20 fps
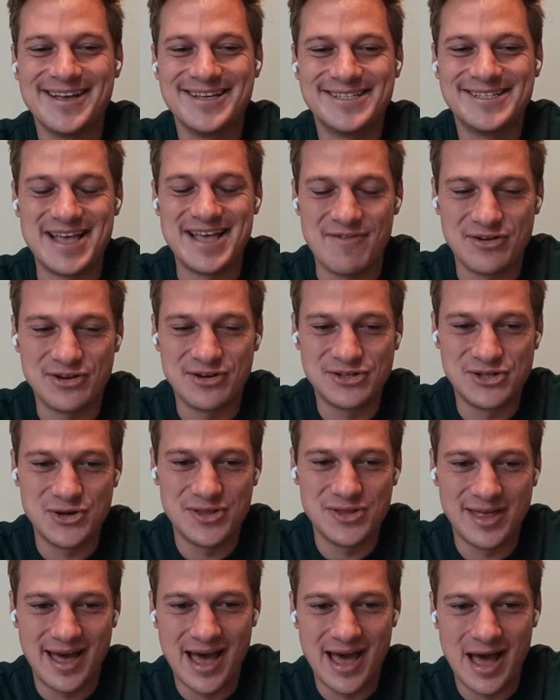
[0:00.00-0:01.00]

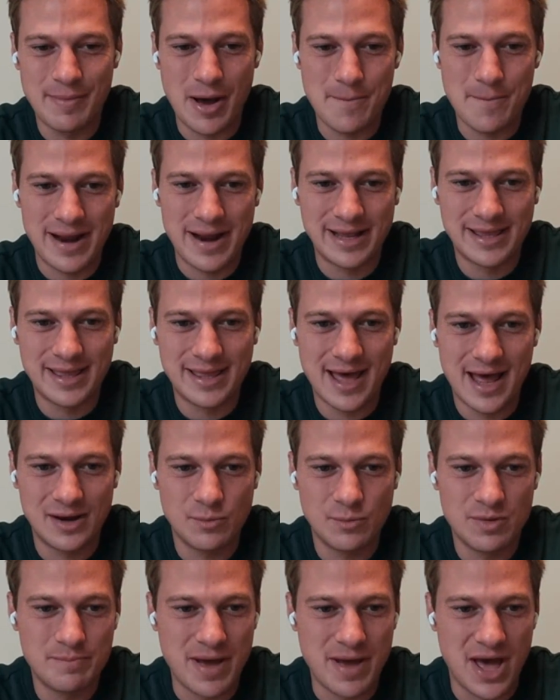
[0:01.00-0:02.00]
7-2 there about Manakan
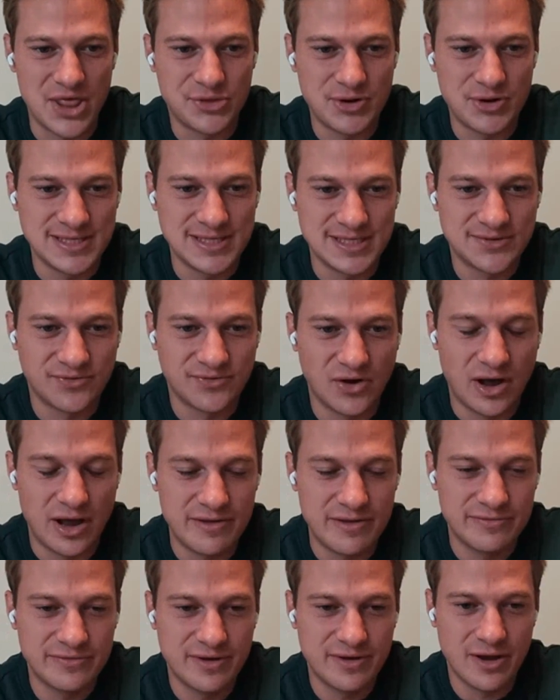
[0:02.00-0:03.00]
with
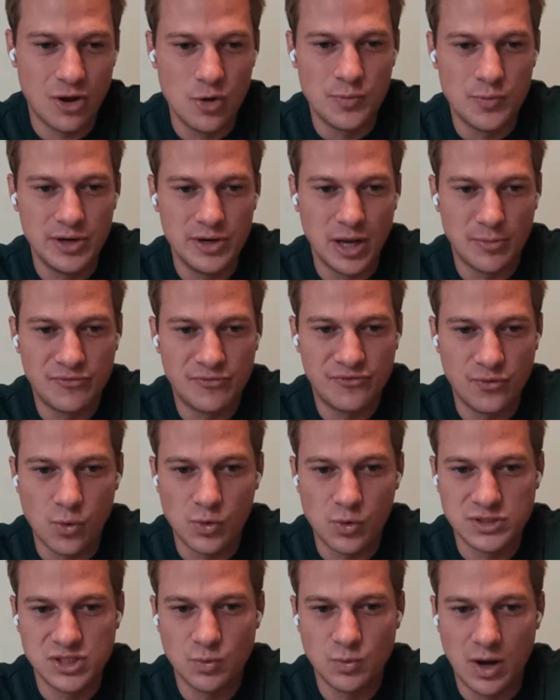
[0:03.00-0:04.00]
Bet365. Opened up
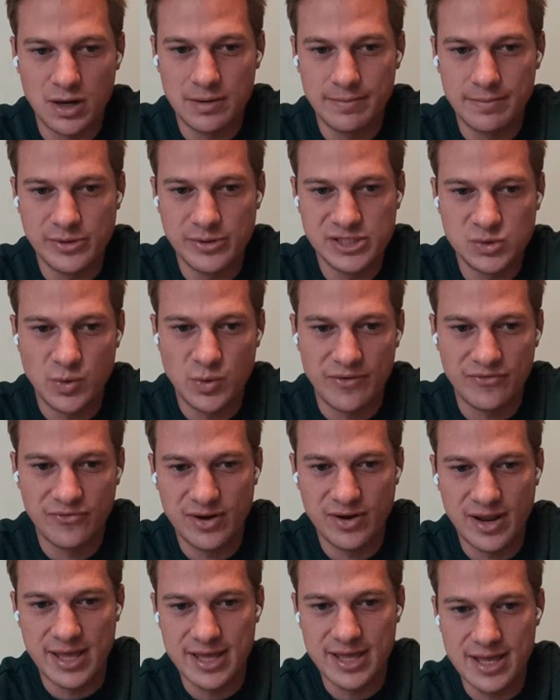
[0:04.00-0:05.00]
4-1, but was
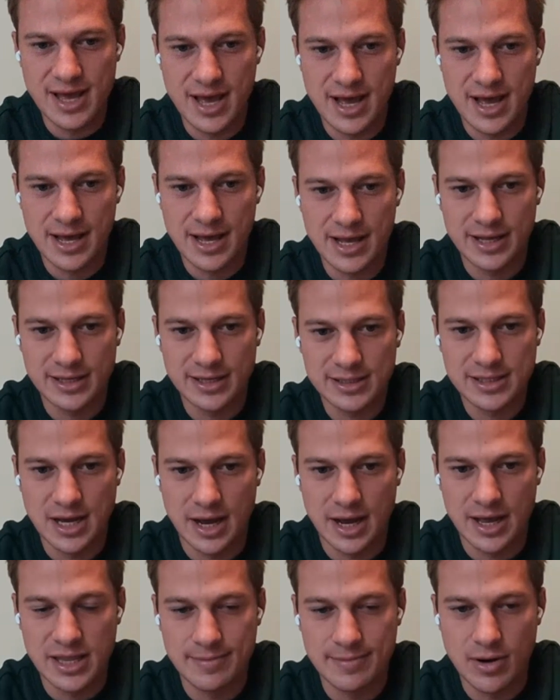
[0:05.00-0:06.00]
swiftly
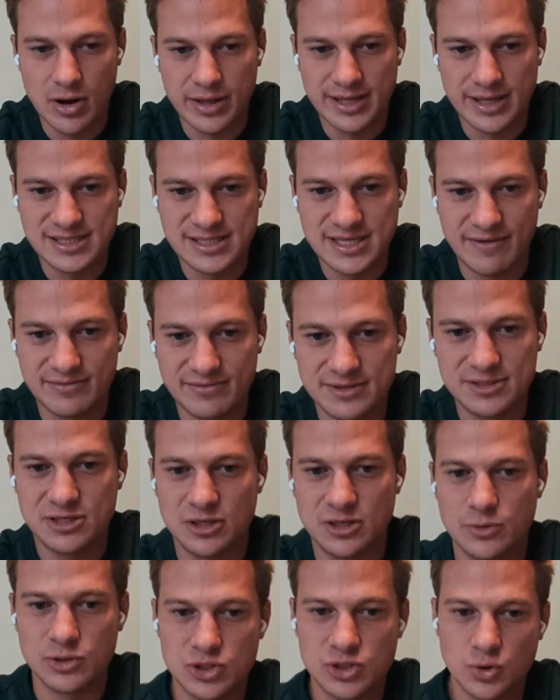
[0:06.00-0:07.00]
cut in the market
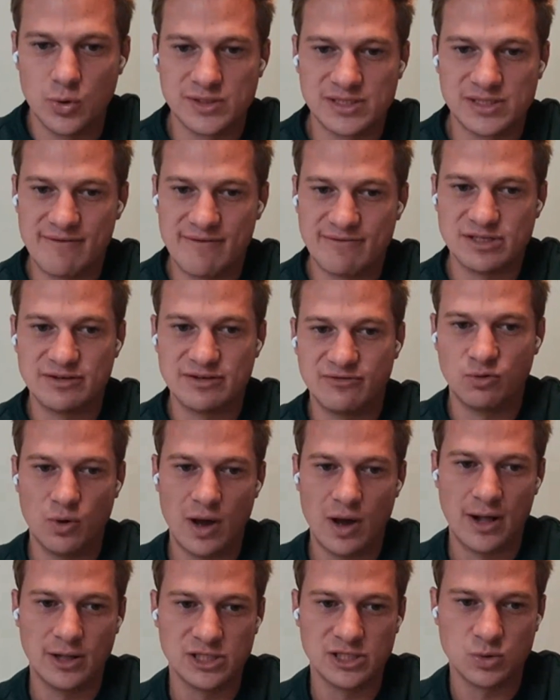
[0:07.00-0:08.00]
7-2, as short as
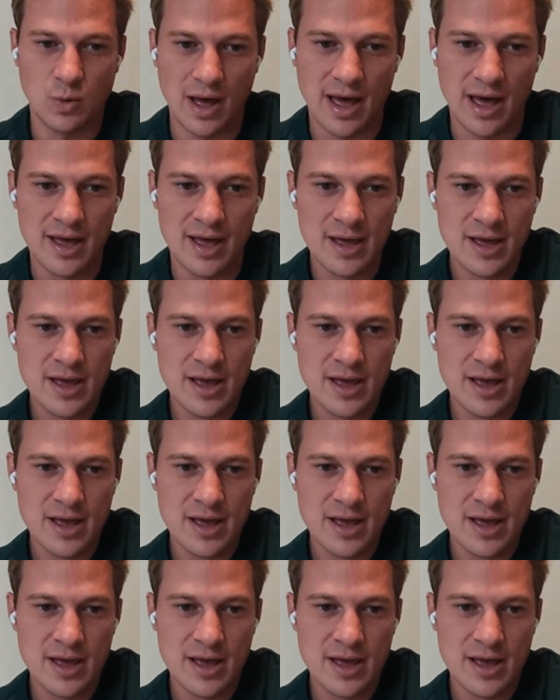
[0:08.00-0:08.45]
11-4 elsewhere